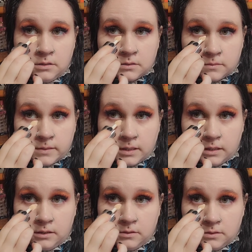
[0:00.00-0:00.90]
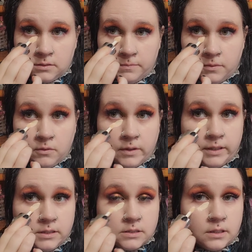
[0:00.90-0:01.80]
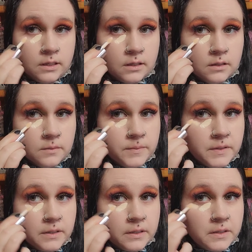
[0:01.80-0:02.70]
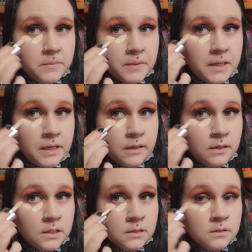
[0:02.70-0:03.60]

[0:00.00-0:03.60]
So I'm going to use the point to get all up in there in my